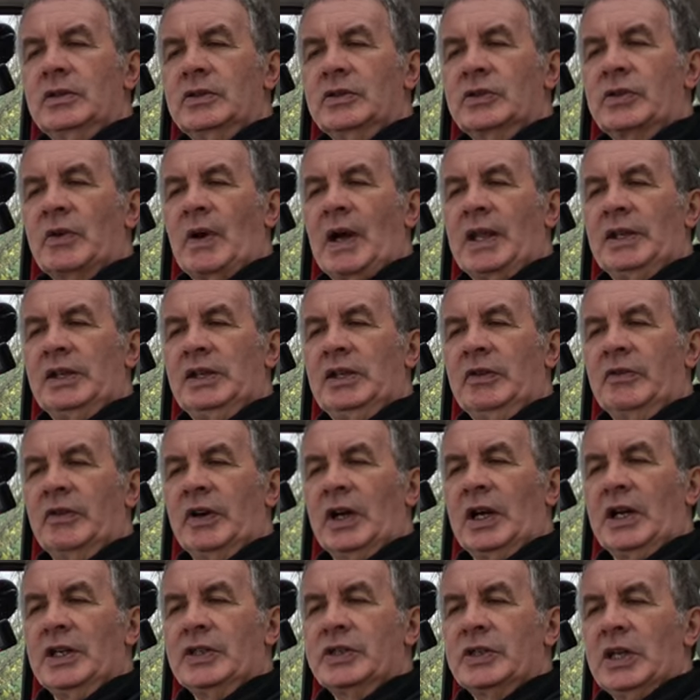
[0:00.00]
So add
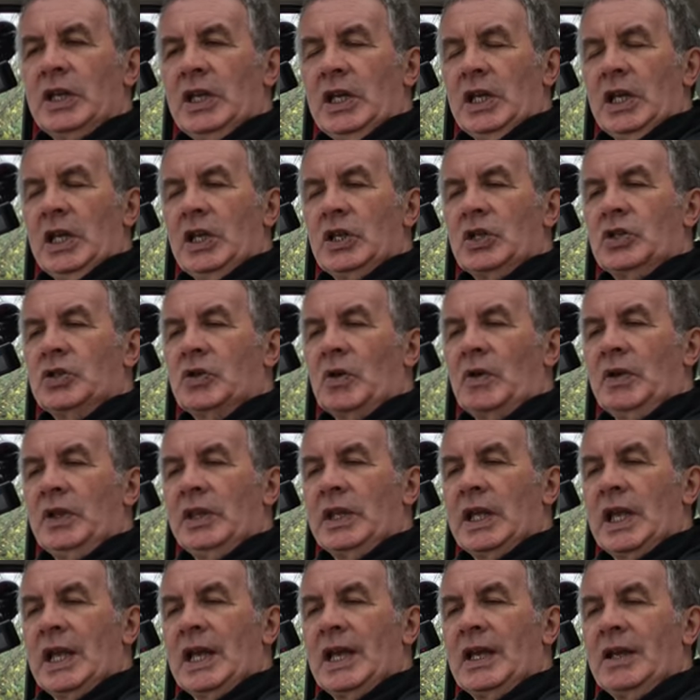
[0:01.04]
device, it's showing
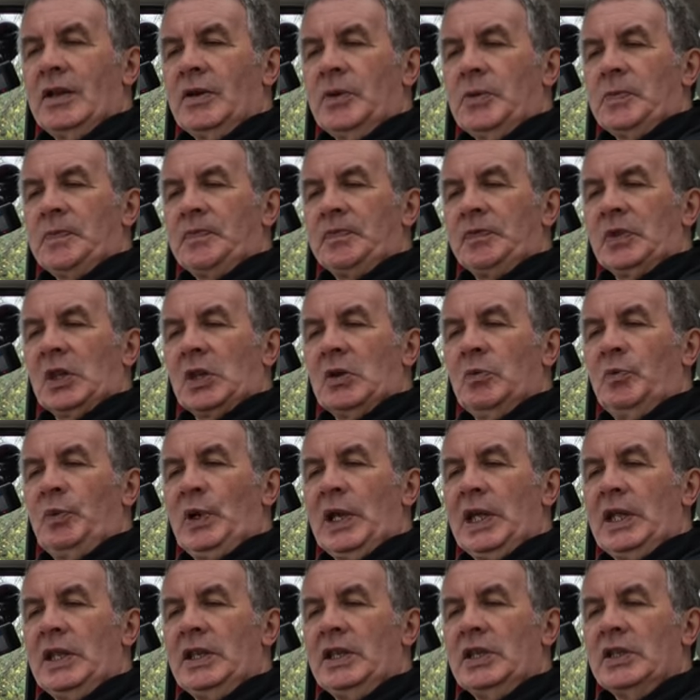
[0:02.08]
there,
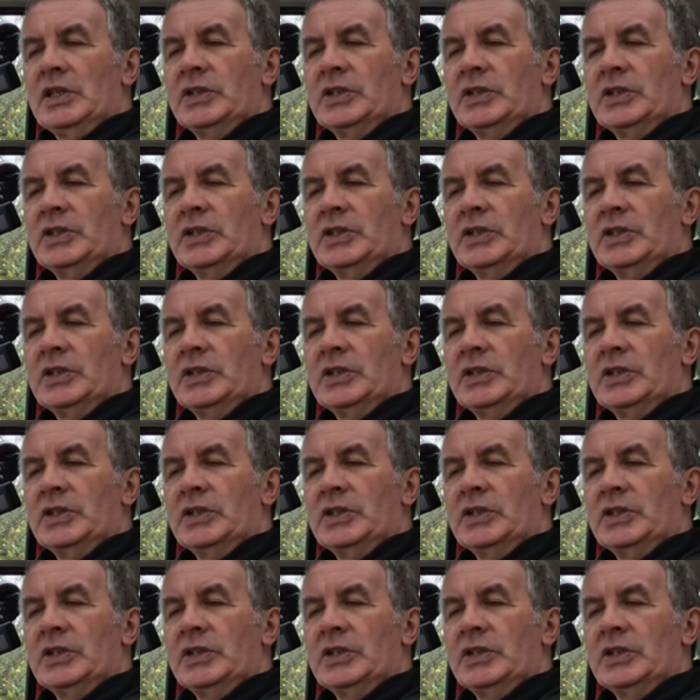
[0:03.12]
pin